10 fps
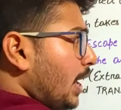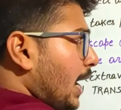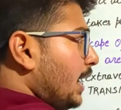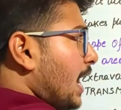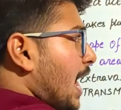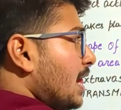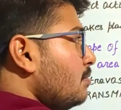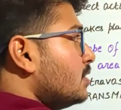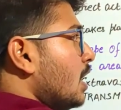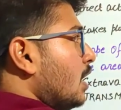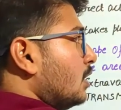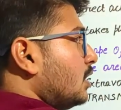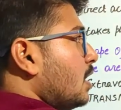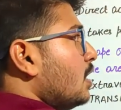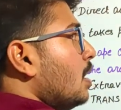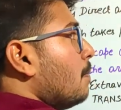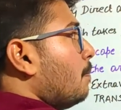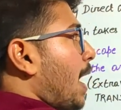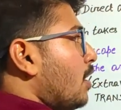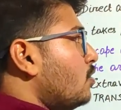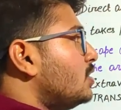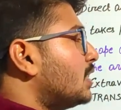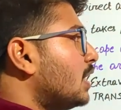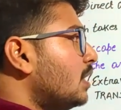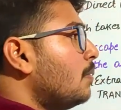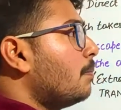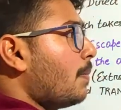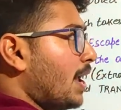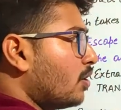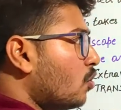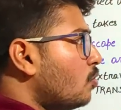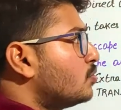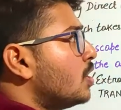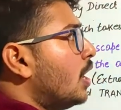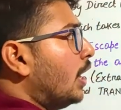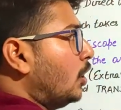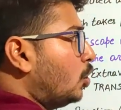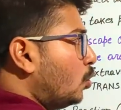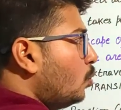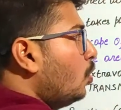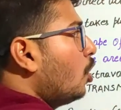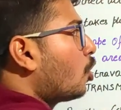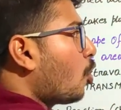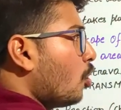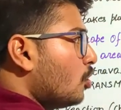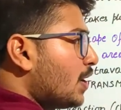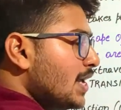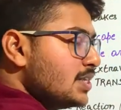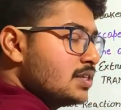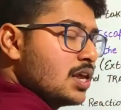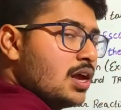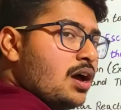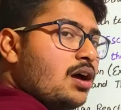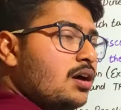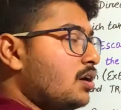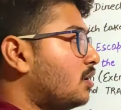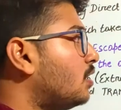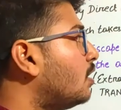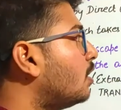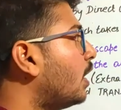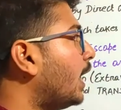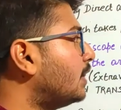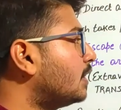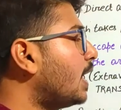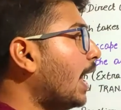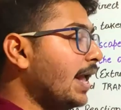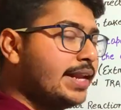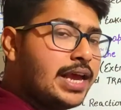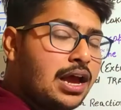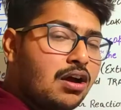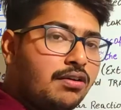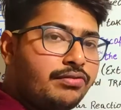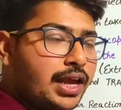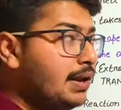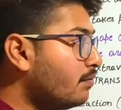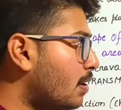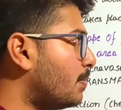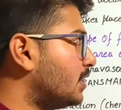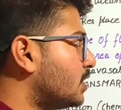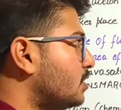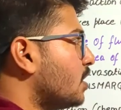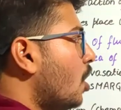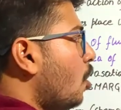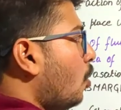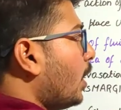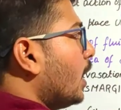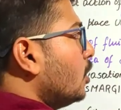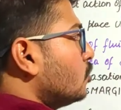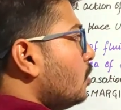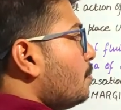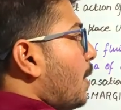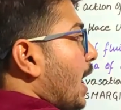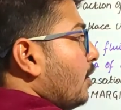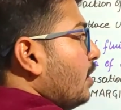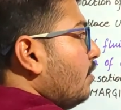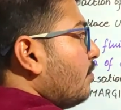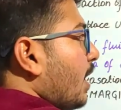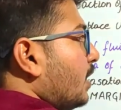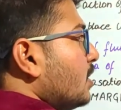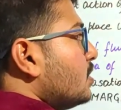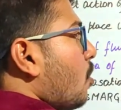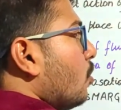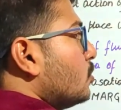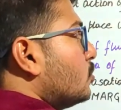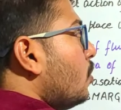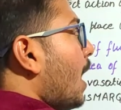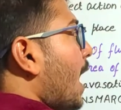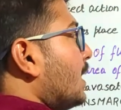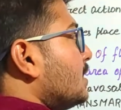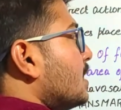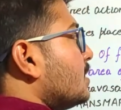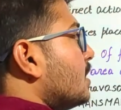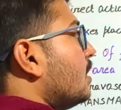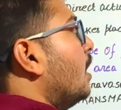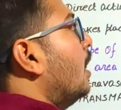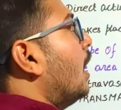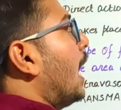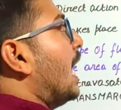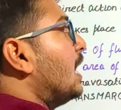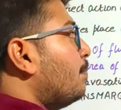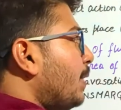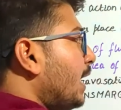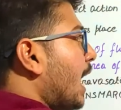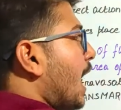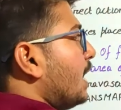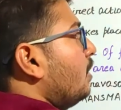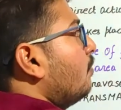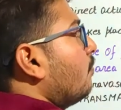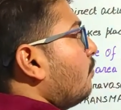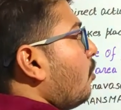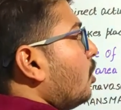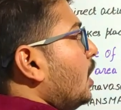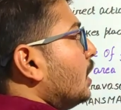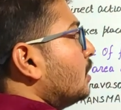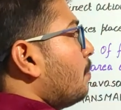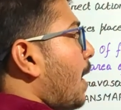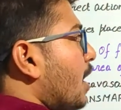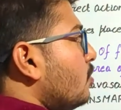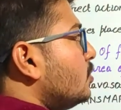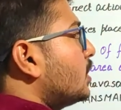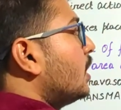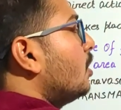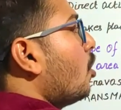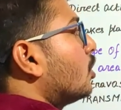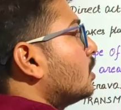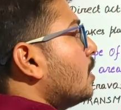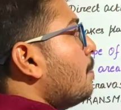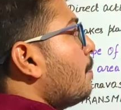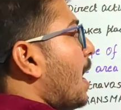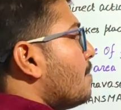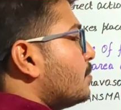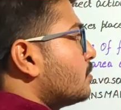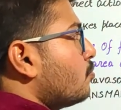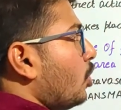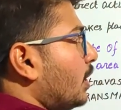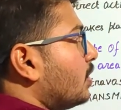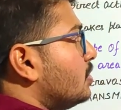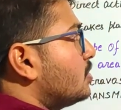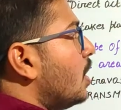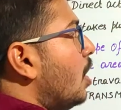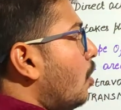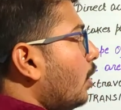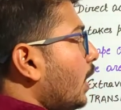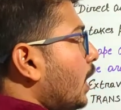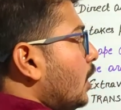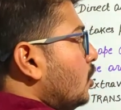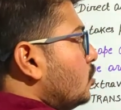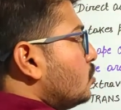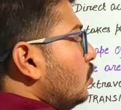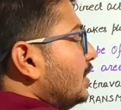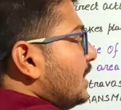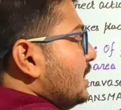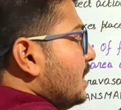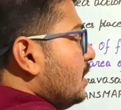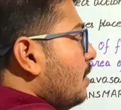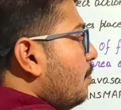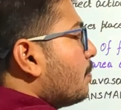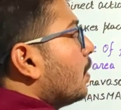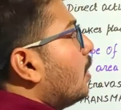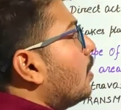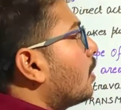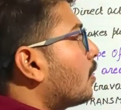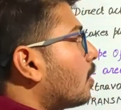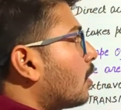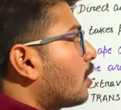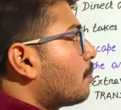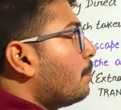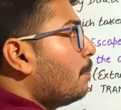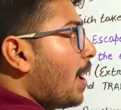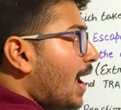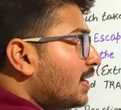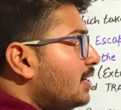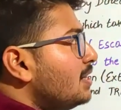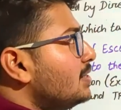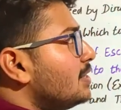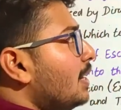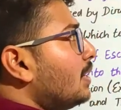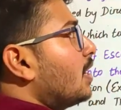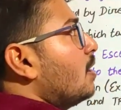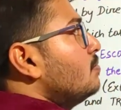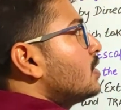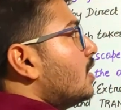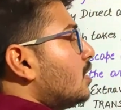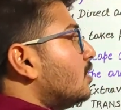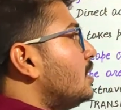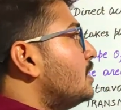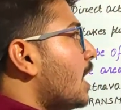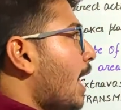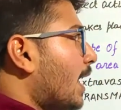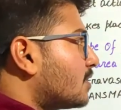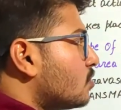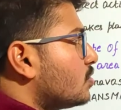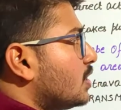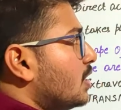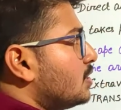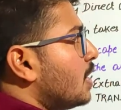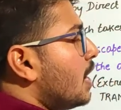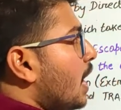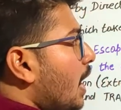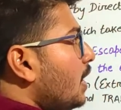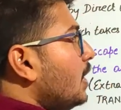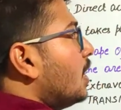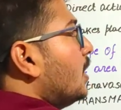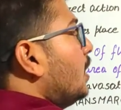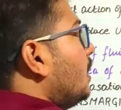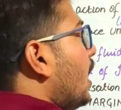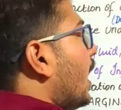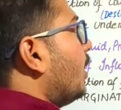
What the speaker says: it helps the biological microbes to colonize in the area of inflammations. Okay, so the virulent factors also acts as a helping hand for the biological or the PAMS molecules. Okay, so these are the factors that comes under this exogenous. And under the